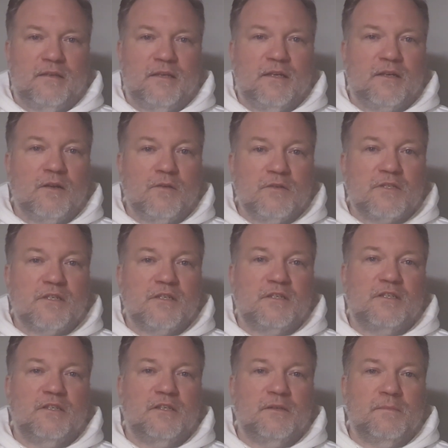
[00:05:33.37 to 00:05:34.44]
It goes
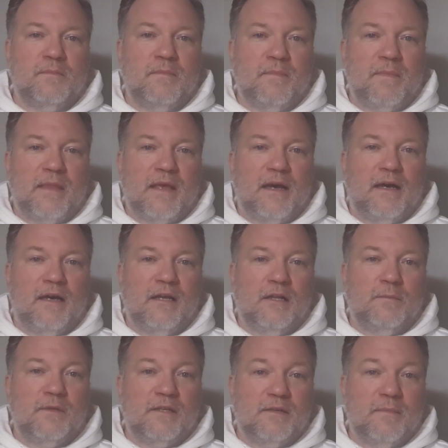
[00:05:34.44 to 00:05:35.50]
into
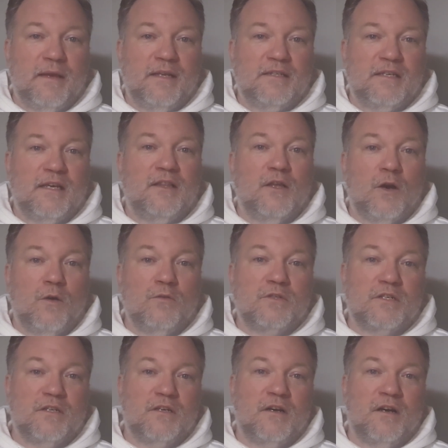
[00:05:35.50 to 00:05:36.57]
helping to maintain the
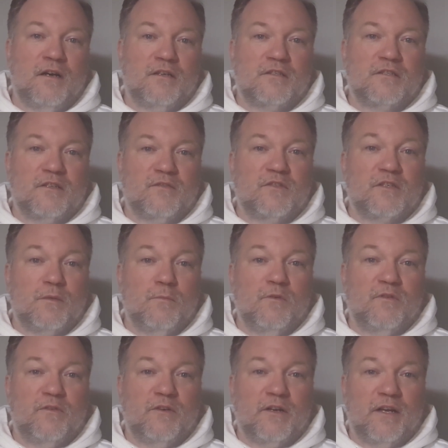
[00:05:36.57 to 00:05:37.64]
hosting costs of
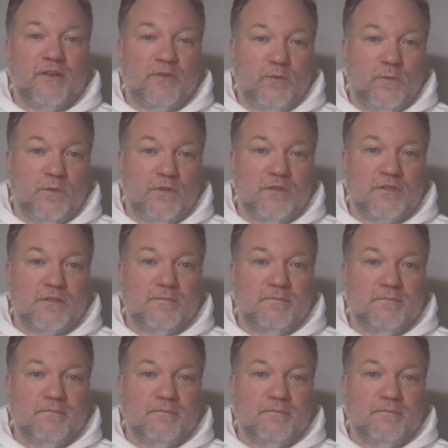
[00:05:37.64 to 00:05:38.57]
Subwoofer.tools.